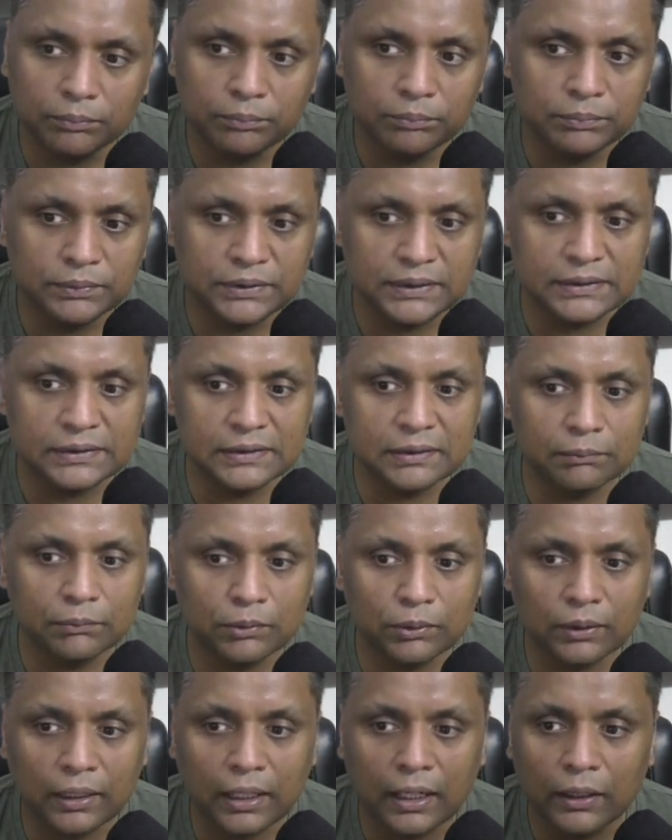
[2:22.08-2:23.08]

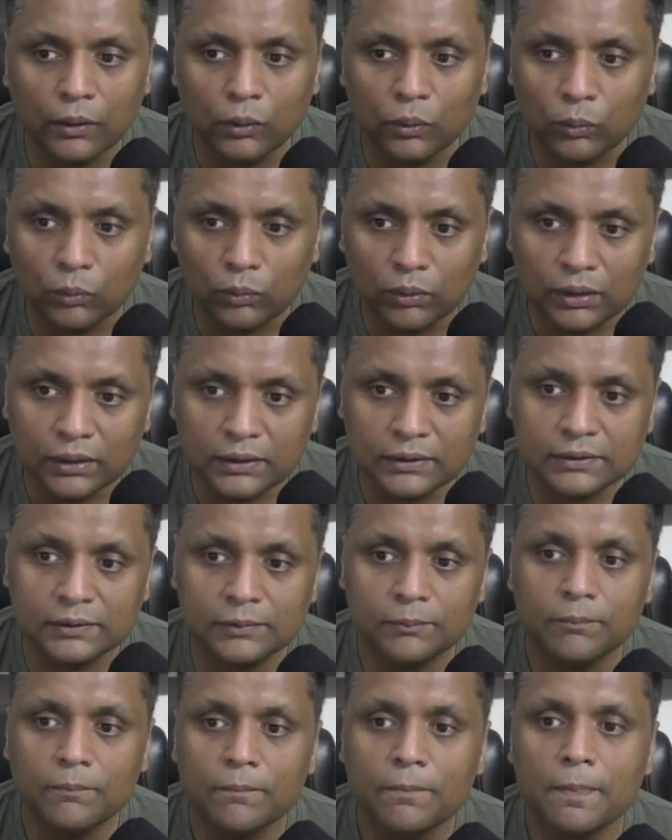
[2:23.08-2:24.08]
system.io works,
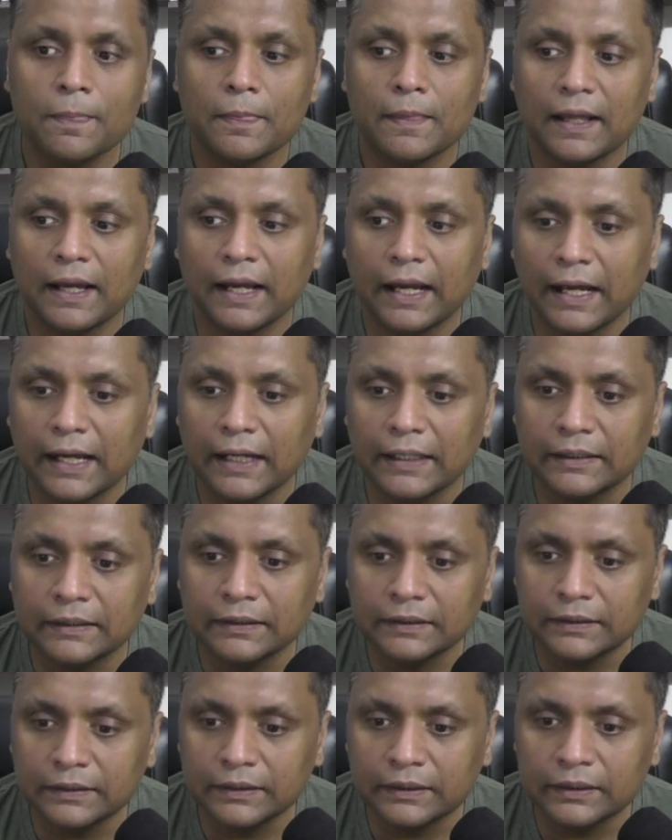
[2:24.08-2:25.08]

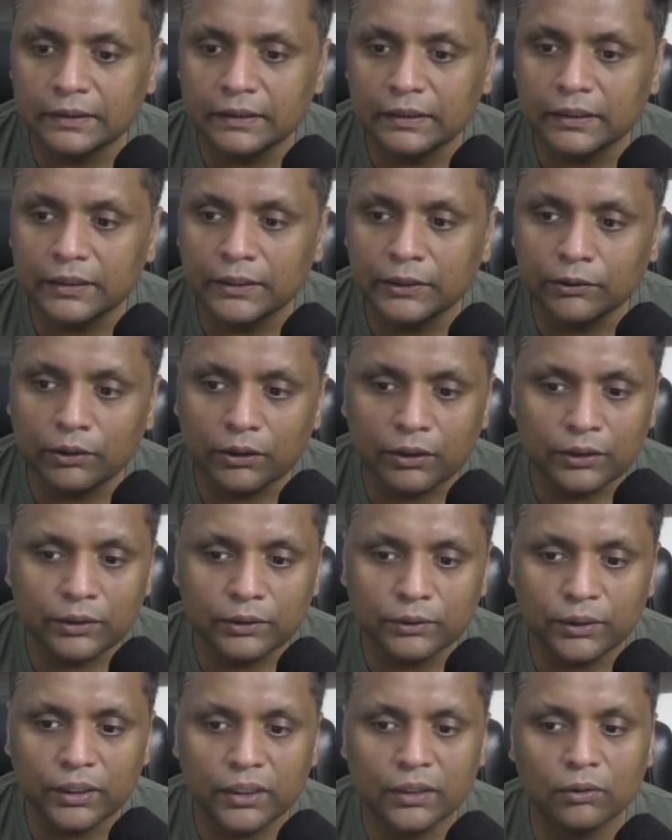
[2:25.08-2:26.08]
and you're
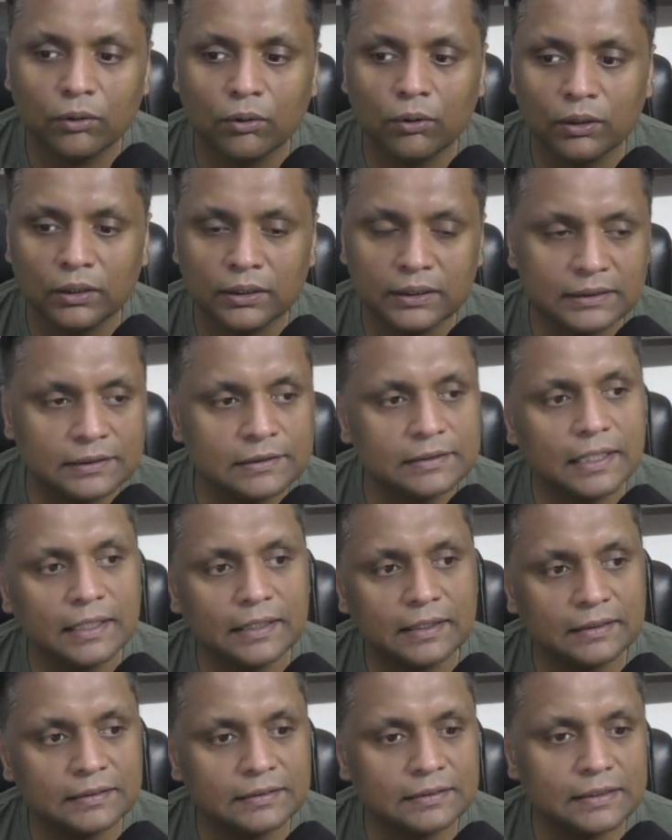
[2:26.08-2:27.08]
going to get all the
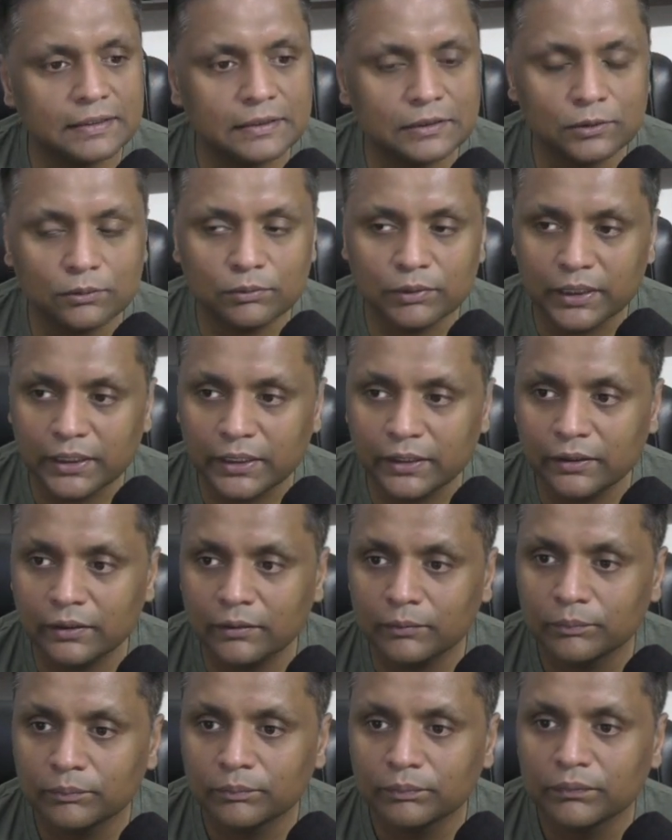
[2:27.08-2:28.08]
statistics over
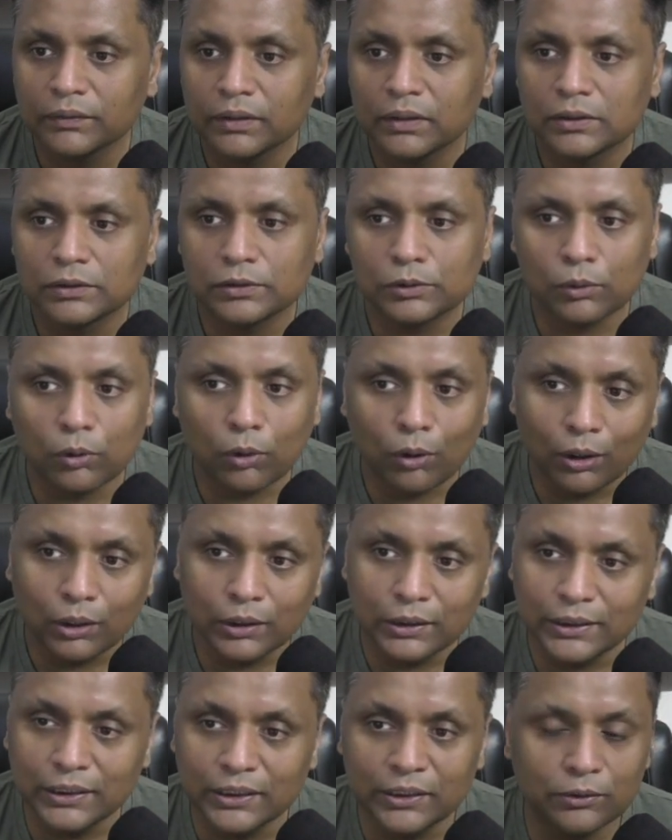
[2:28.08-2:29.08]
here. So all
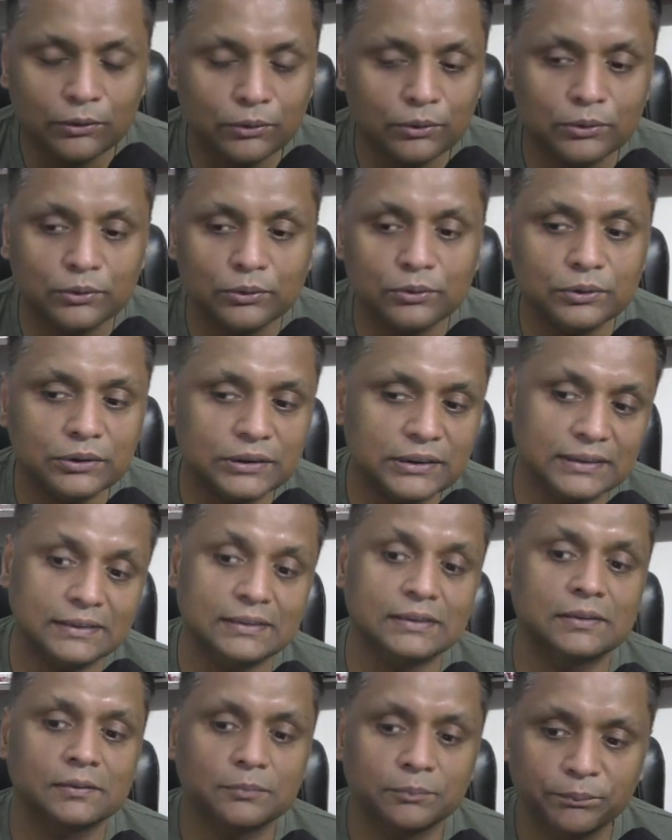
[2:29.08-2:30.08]
you need to do,
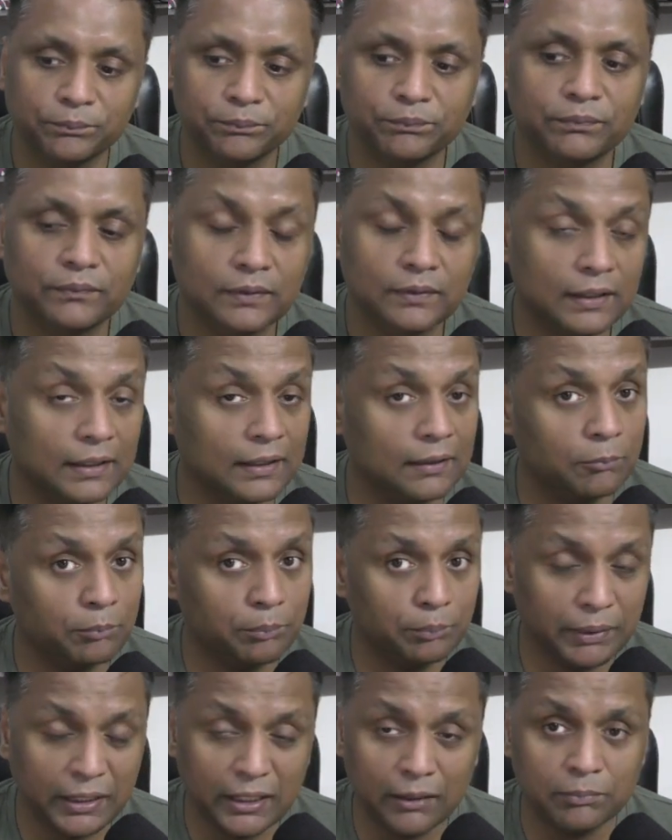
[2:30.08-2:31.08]
just
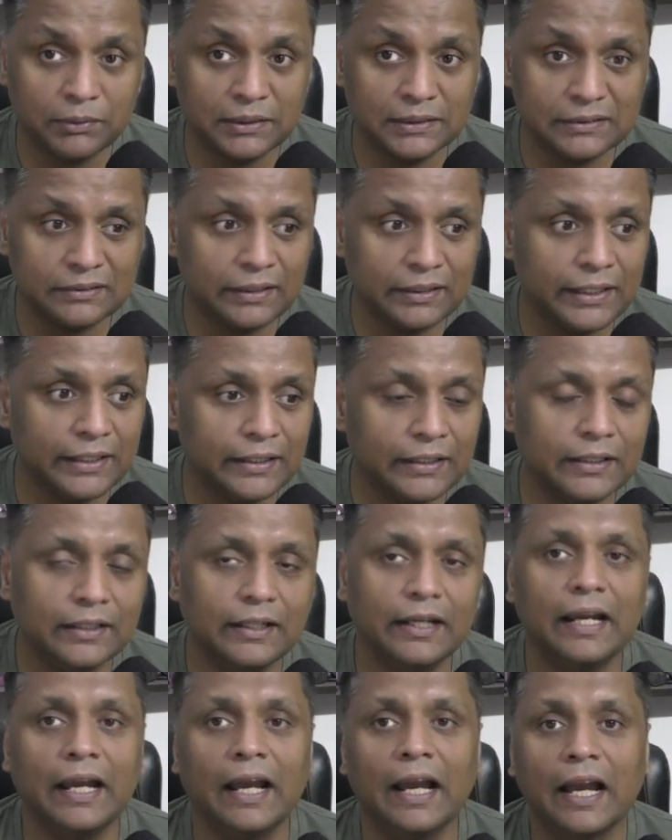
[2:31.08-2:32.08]
pick up this
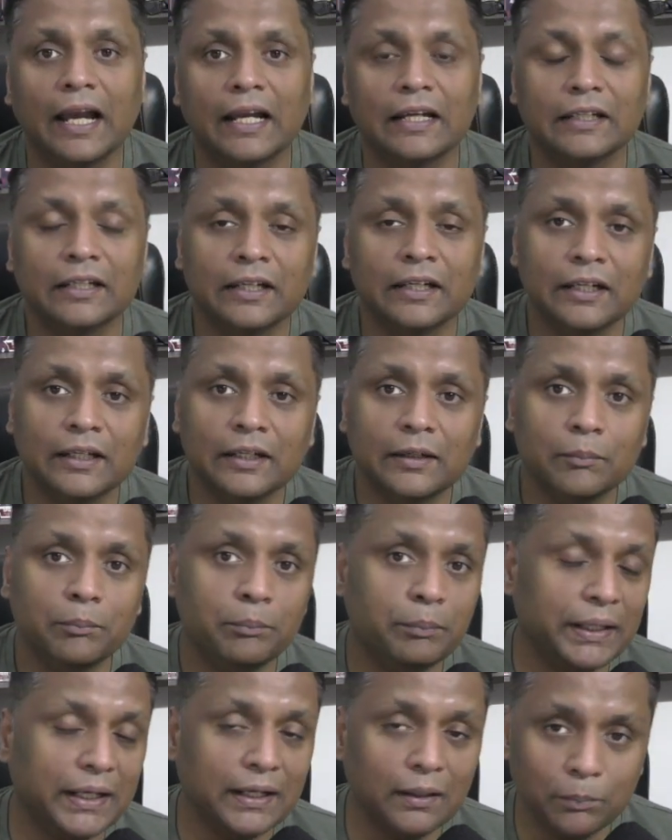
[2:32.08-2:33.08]
link and
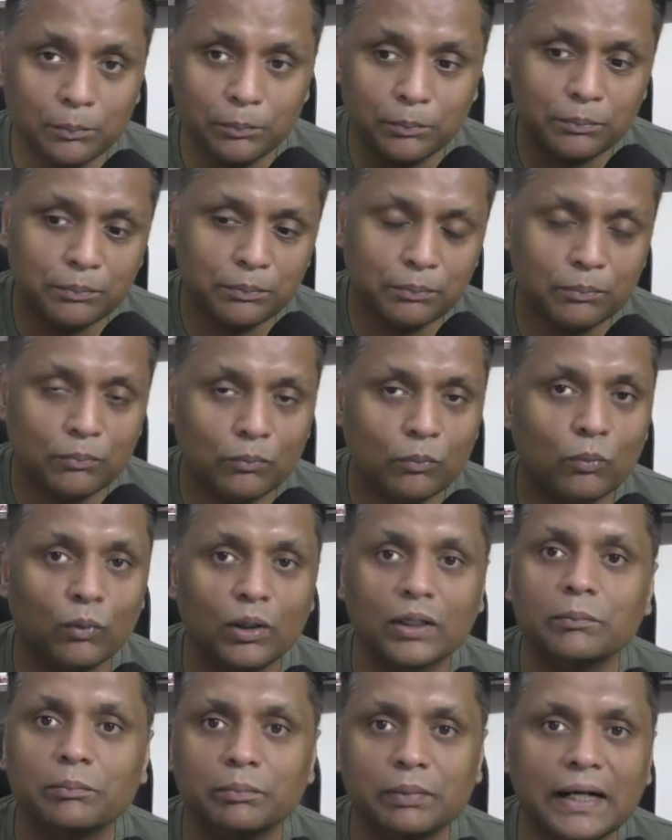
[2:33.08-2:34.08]
pick up
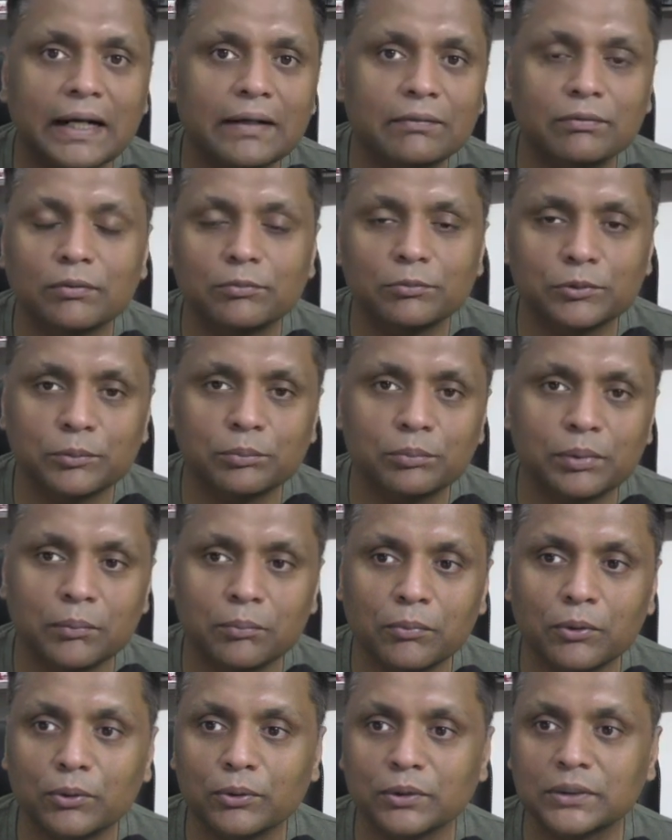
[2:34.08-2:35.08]
one platform to
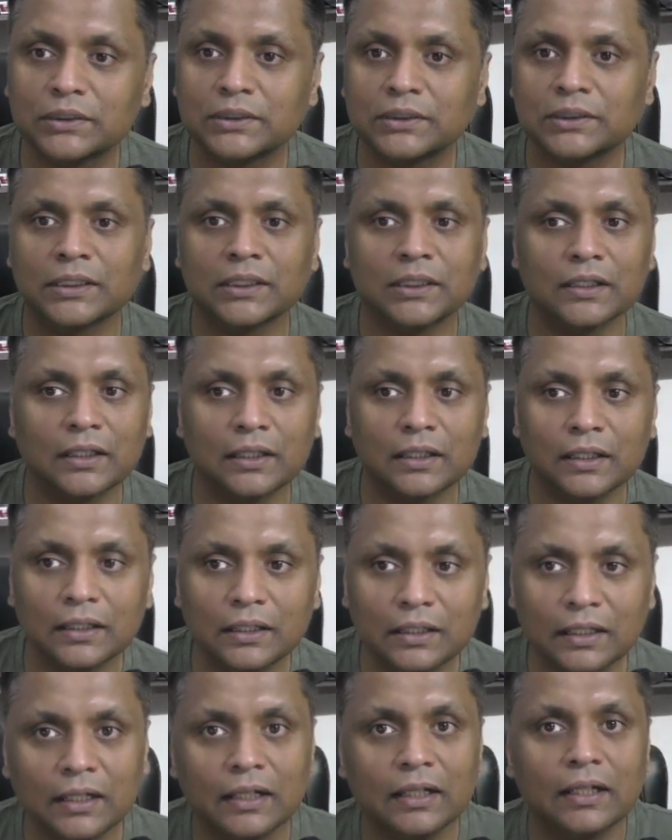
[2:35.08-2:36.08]
promote
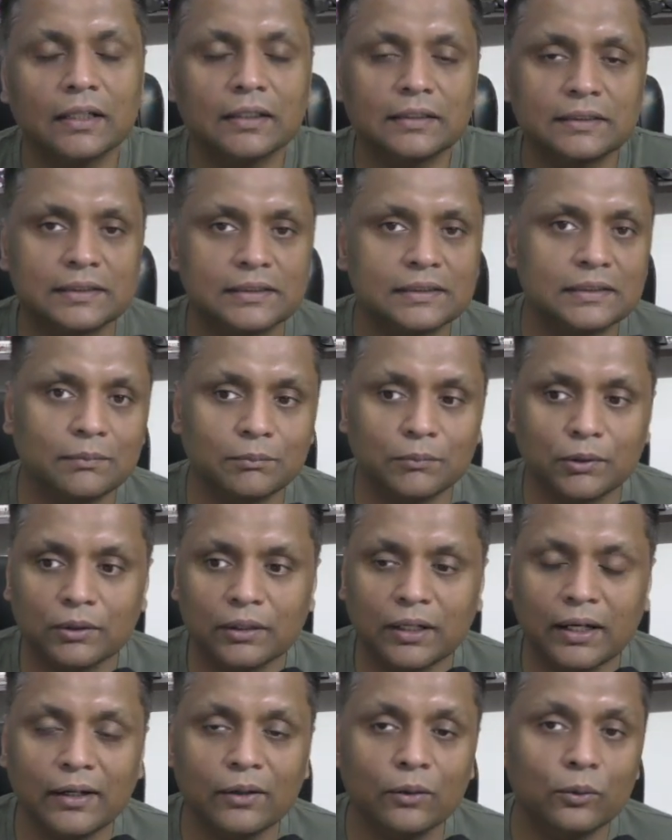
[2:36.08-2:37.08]

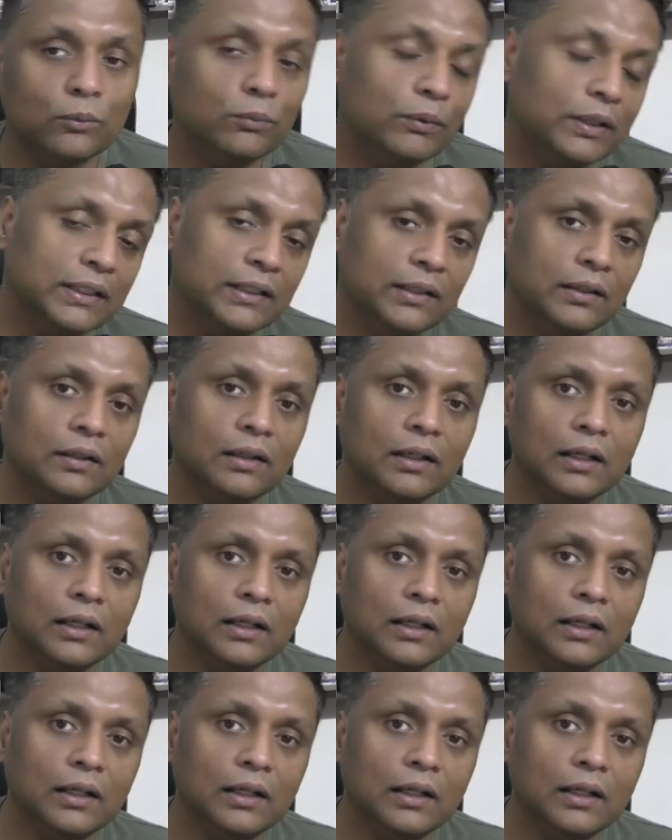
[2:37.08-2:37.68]
system.io, whether